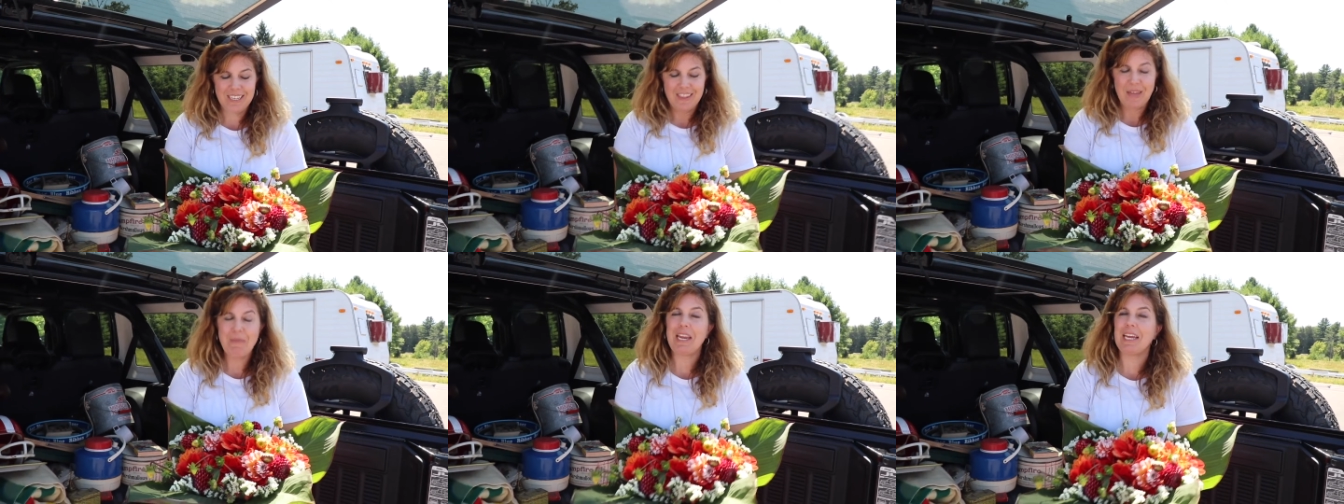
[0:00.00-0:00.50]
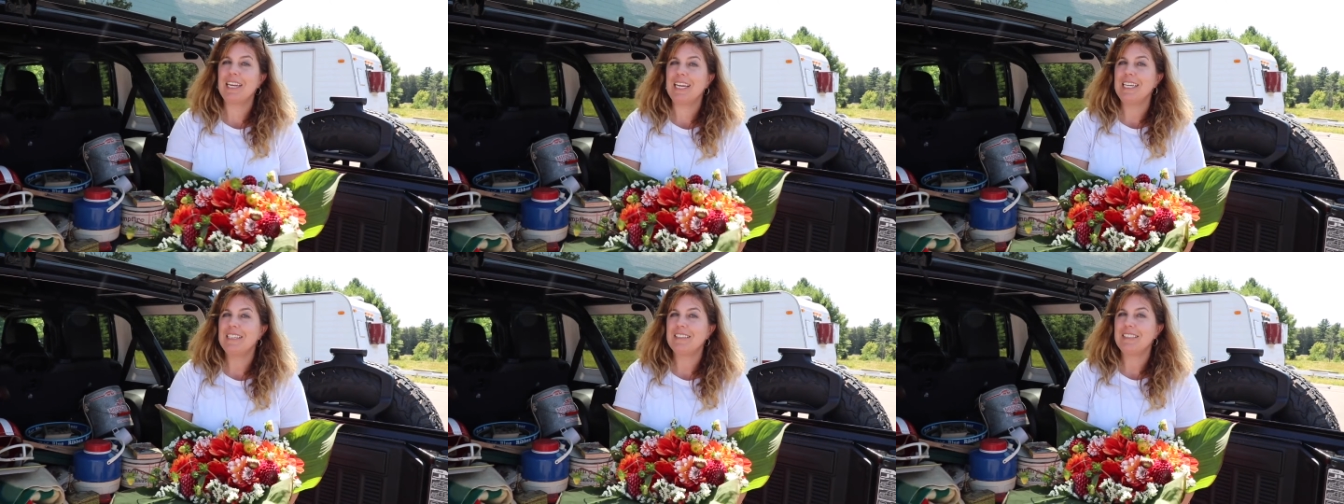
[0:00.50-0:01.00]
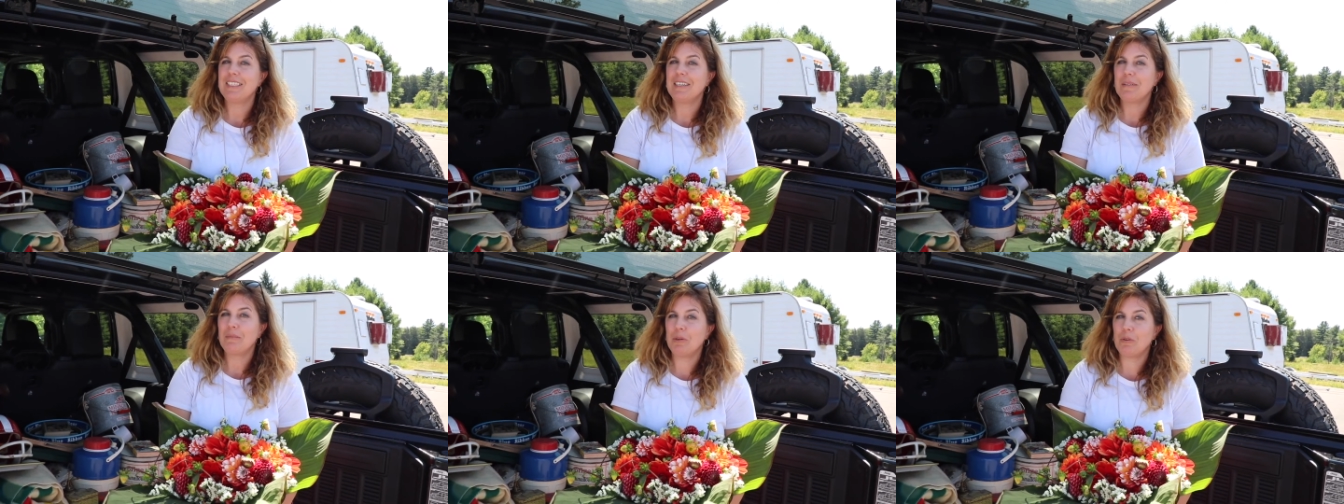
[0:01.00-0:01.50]
They make an instant
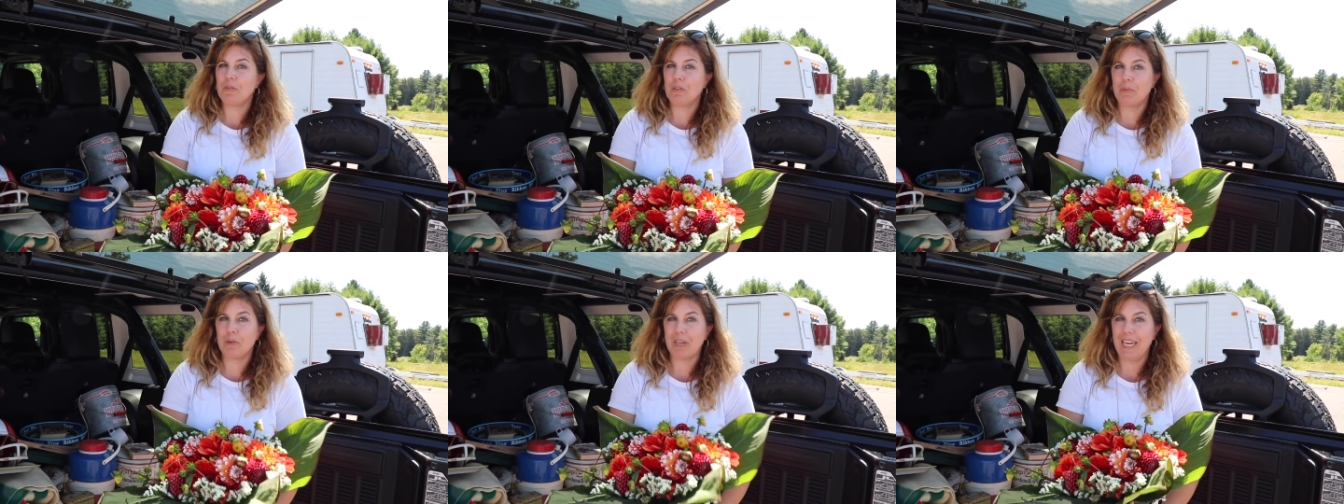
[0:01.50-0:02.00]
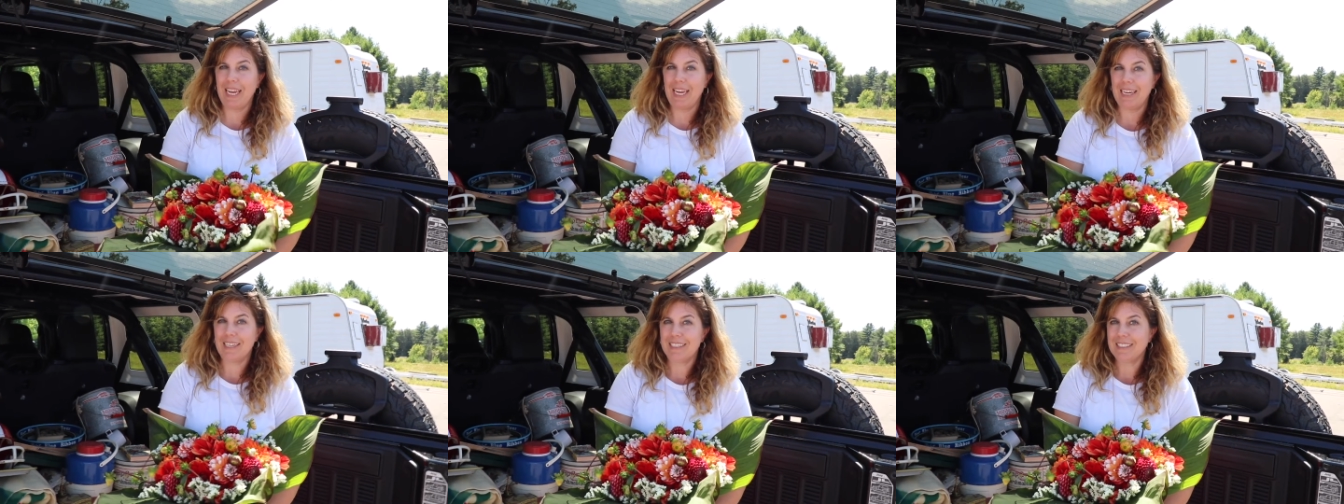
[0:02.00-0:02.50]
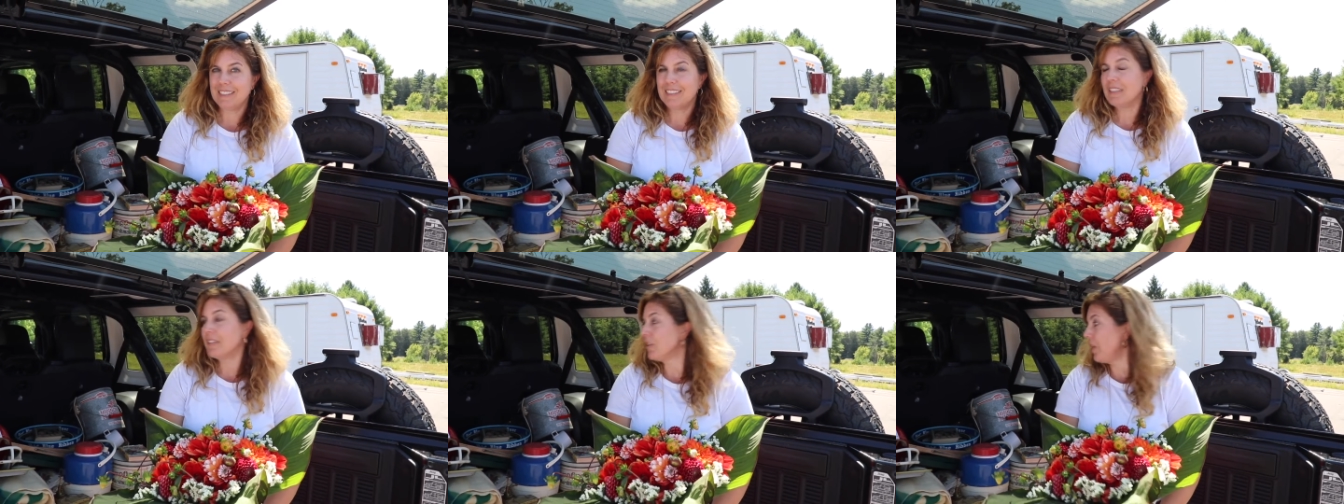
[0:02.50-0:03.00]
beautiful bouquet
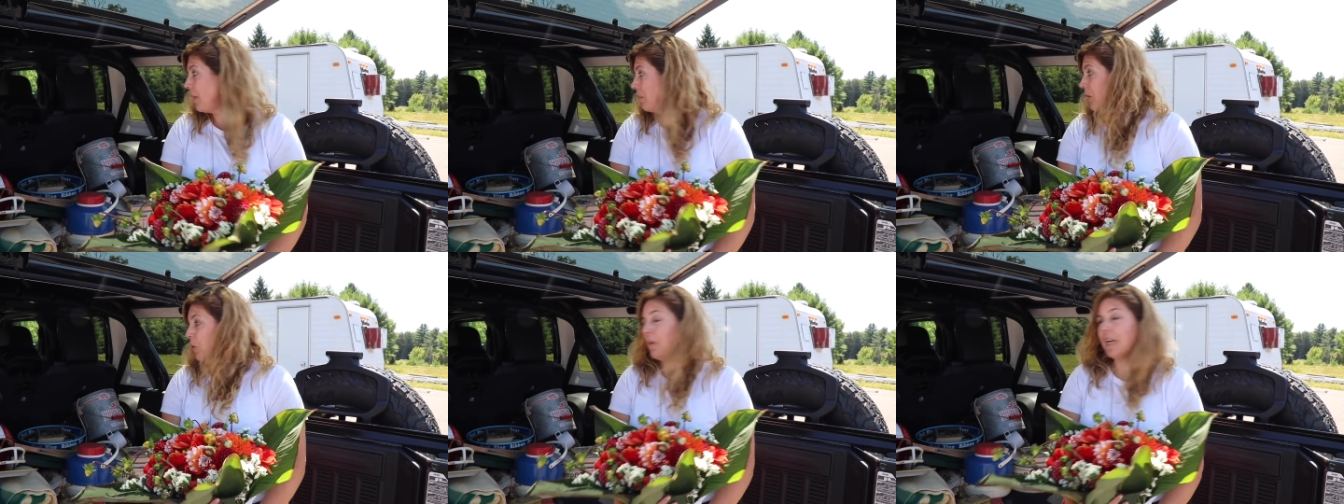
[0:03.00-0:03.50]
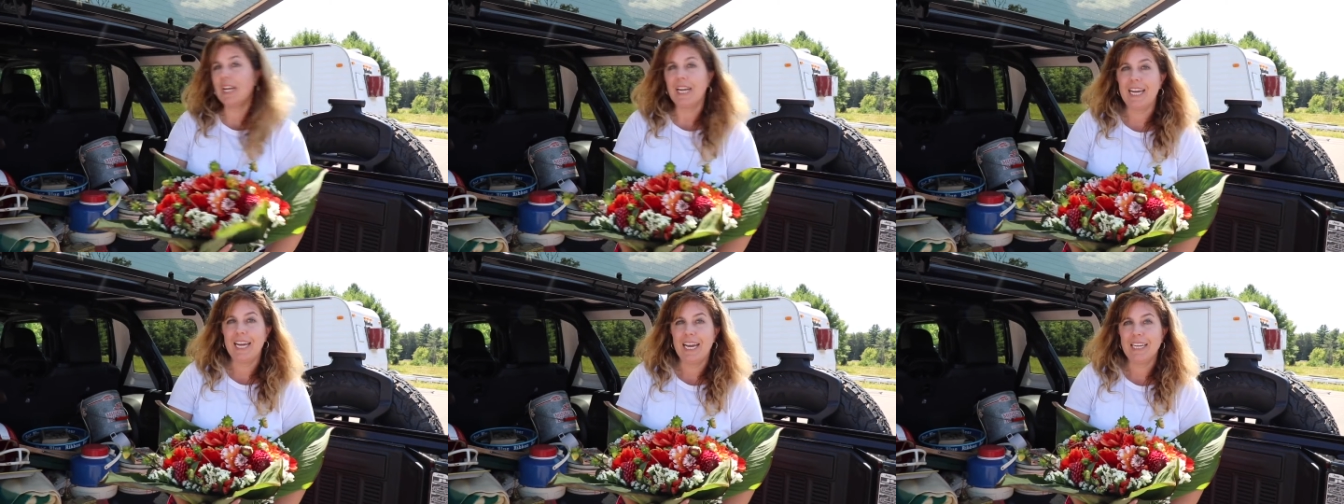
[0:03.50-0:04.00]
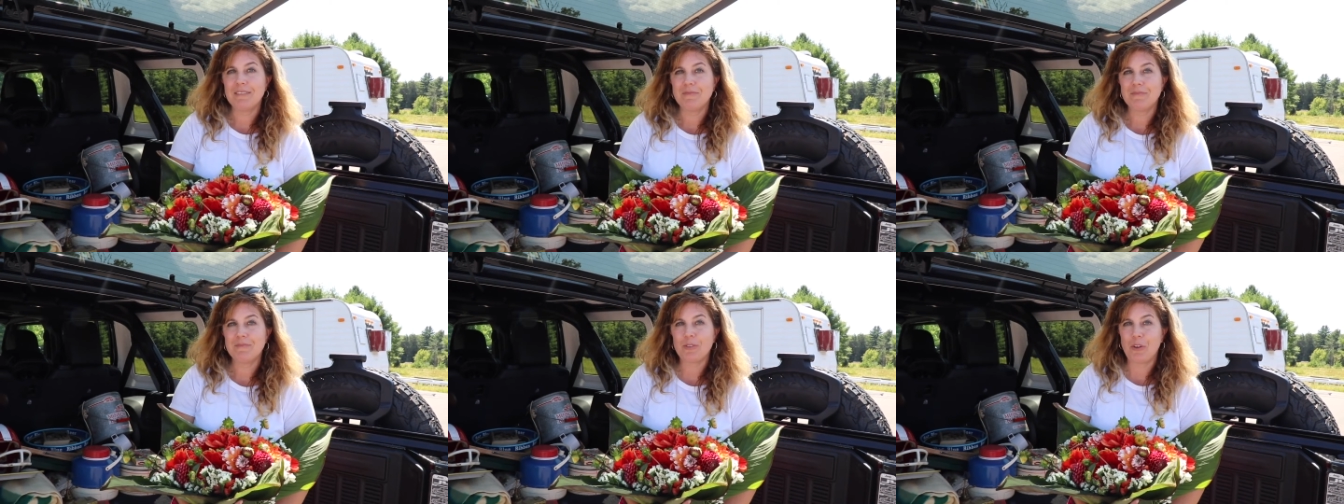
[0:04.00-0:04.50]
so that minnow bucket I got,
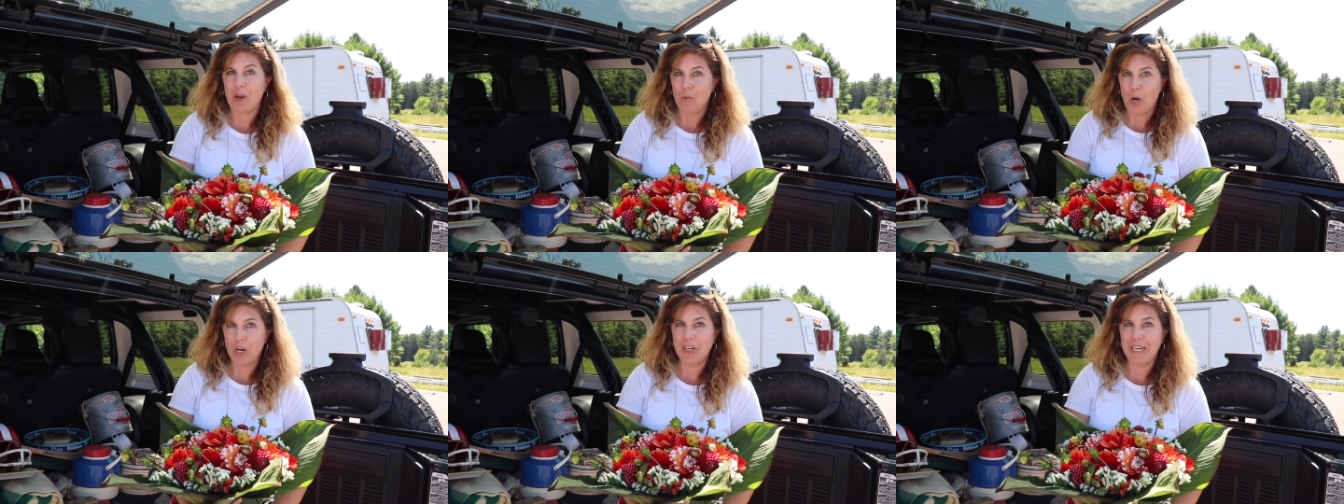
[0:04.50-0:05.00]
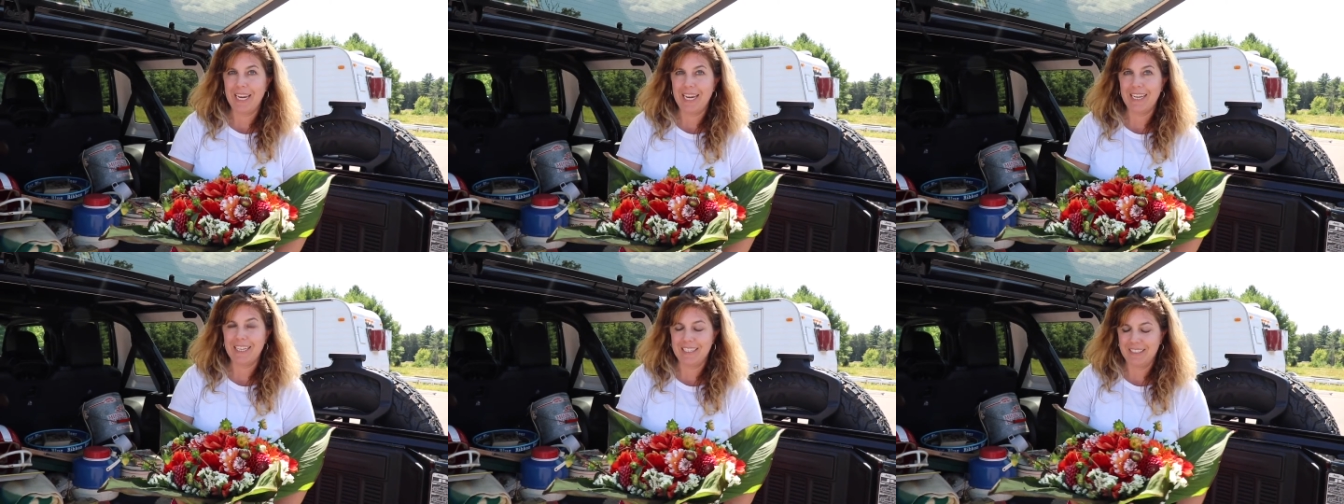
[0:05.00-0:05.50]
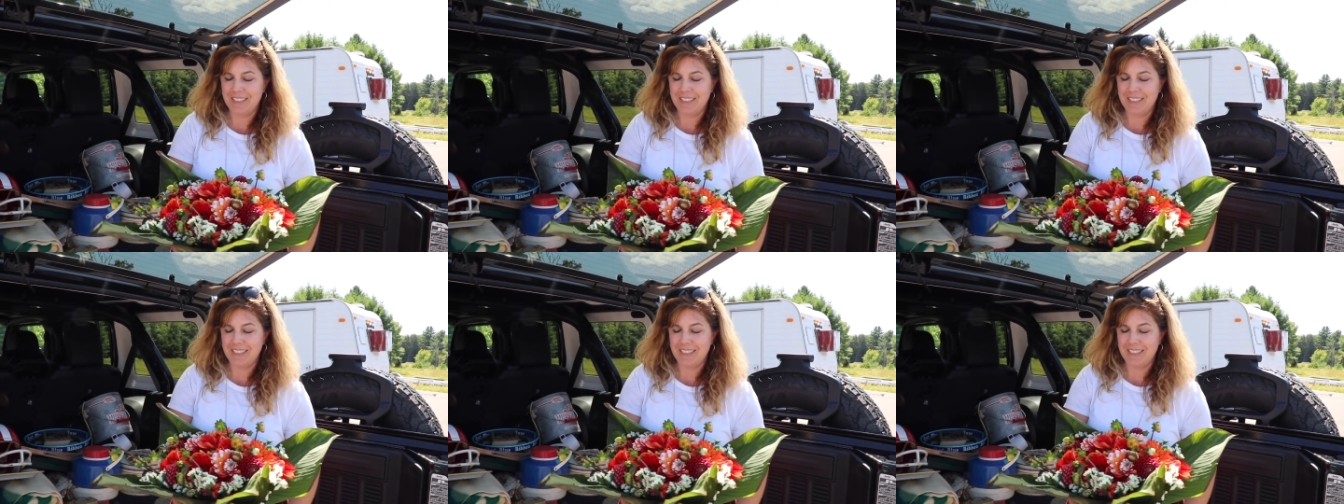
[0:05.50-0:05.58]
or that watering can,